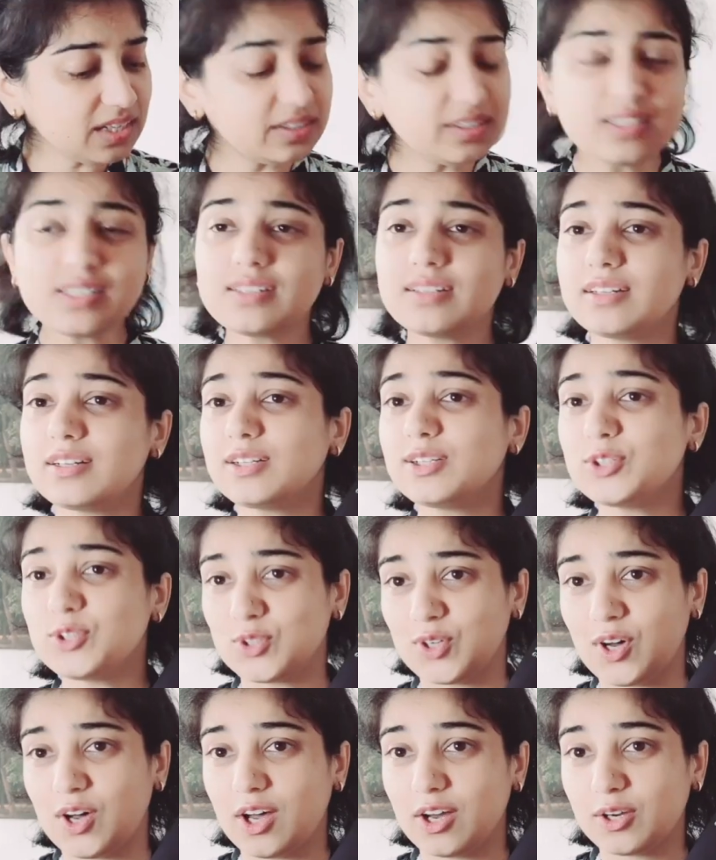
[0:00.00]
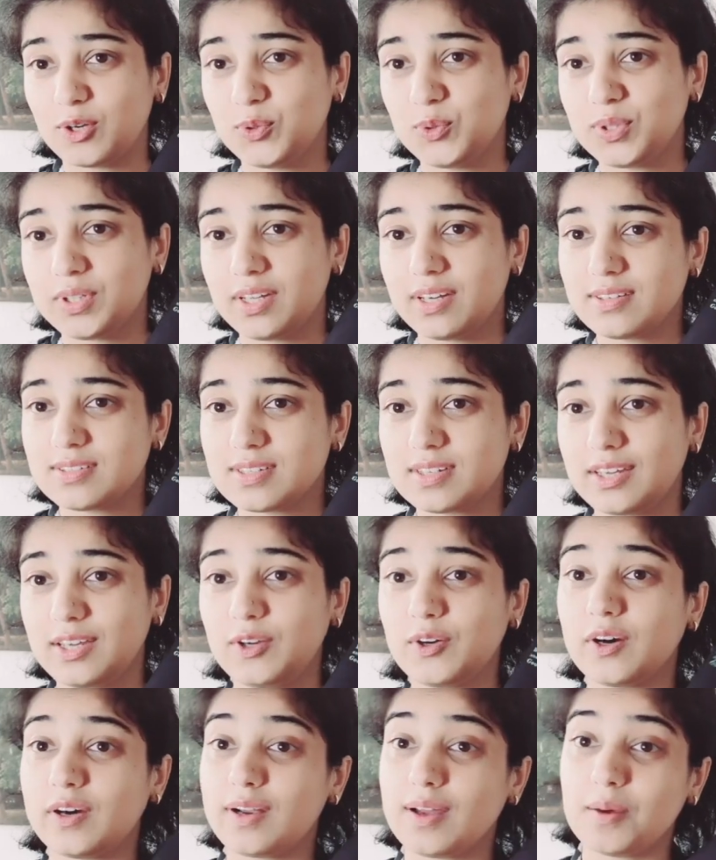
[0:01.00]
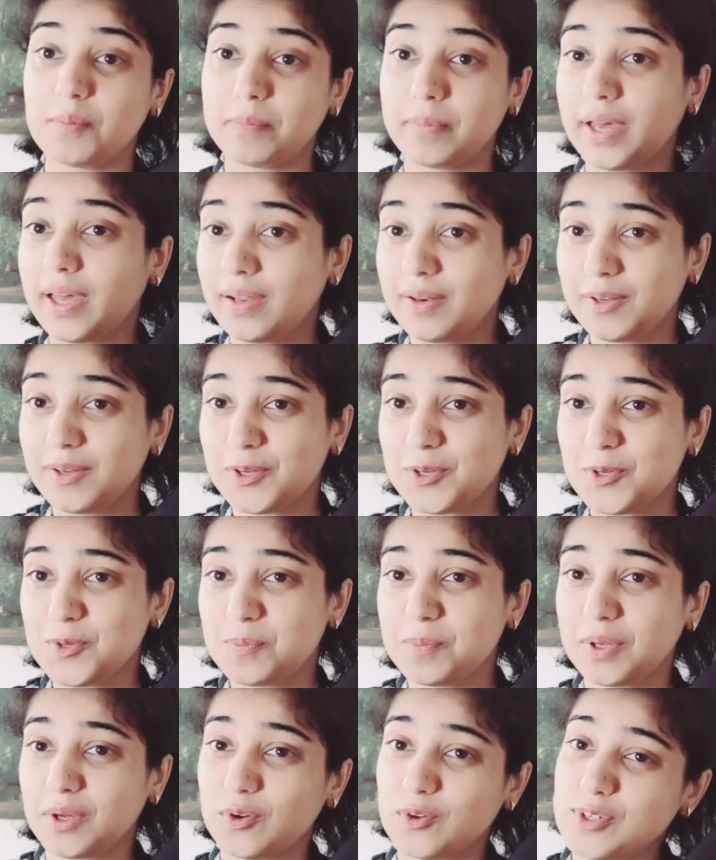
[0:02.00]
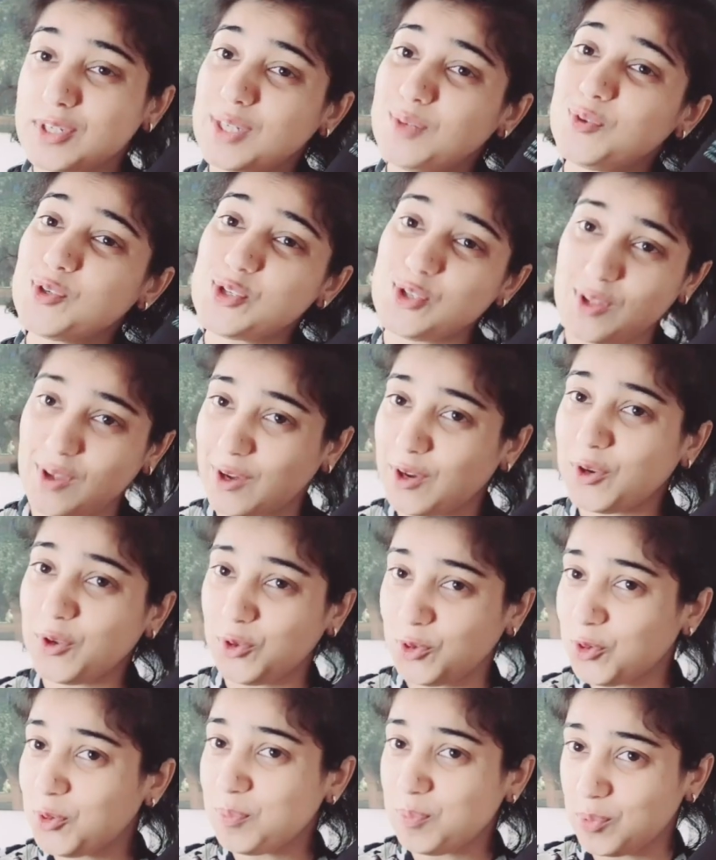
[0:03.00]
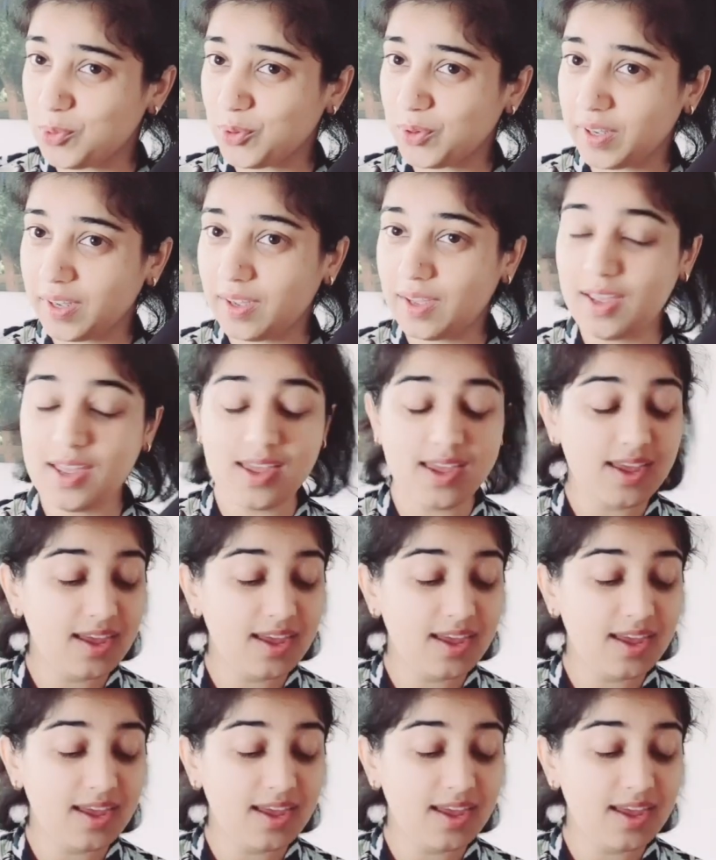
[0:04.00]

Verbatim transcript: and this little dog who thinks he got abandoned because he was not a good boy.